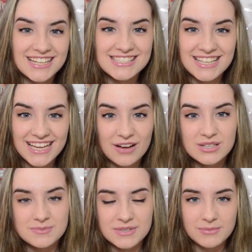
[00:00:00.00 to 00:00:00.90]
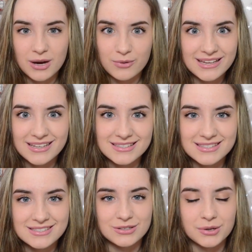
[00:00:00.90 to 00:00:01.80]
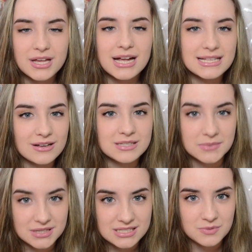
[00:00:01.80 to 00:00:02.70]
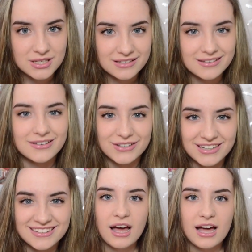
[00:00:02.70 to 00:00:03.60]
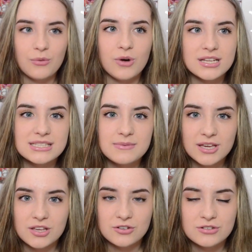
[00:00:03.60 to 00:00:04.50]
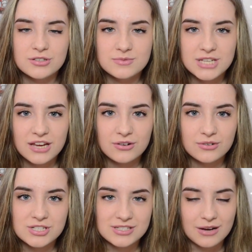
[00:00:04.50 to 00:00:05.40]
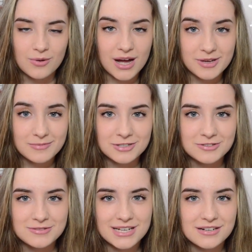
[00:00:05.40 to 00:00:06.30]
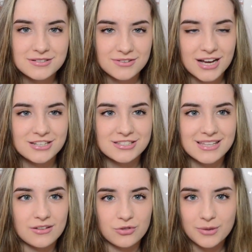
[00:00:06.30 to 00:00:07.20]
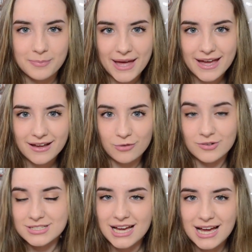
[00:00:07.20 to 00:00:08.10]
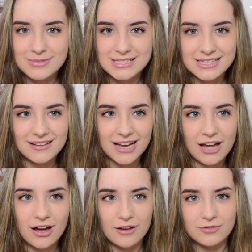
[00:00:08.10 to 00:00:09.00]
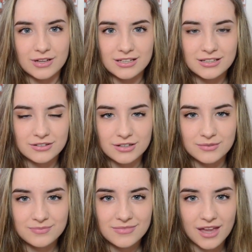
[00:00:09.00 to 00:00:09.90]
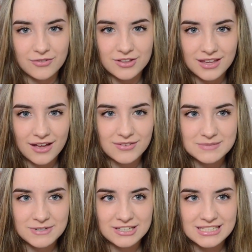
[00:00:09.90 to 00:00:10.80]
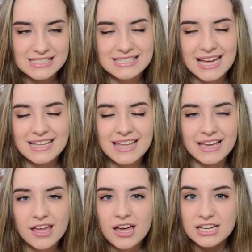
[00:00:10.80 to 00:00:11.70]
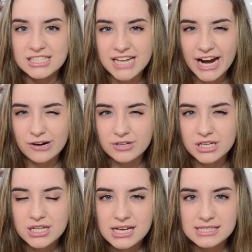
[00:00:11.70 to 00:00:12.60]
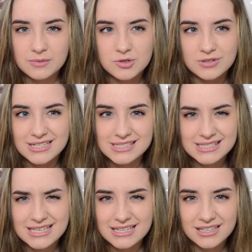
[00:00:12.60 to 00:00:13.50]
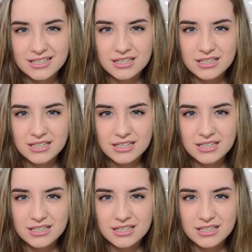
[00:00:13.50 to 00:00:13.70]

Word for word: It's like how oh, I spend my weekends too. That's how I spent this weekend, okay. I wanted to make a YouTube channel, which is like why I made my YouTube channel, so I could just like look back over time to see like how I've like, you know, everything I've experienced. It's kind of like a diary, except you get to see it.